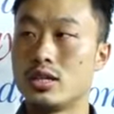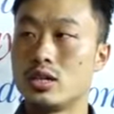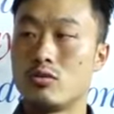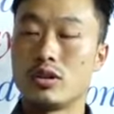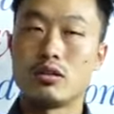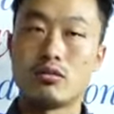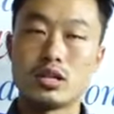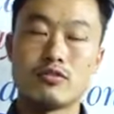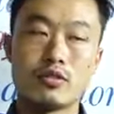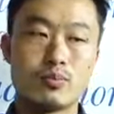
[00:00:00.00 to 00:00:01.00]

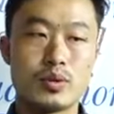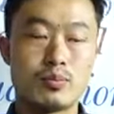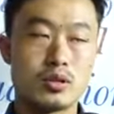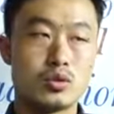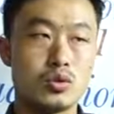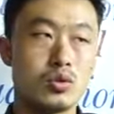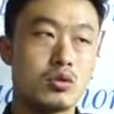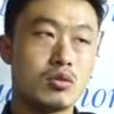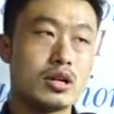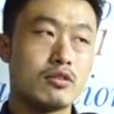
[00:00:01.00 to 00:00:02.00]
Whatever people do or
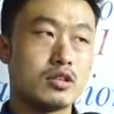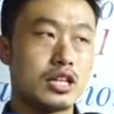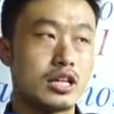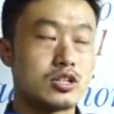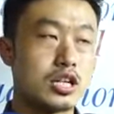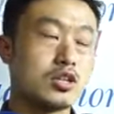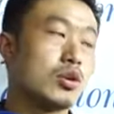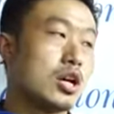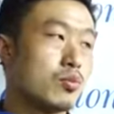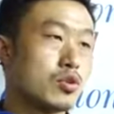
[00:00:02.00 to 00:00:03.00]
whatever they try
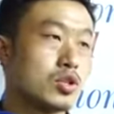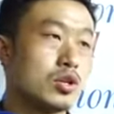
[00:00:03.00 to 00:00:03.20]
to approach,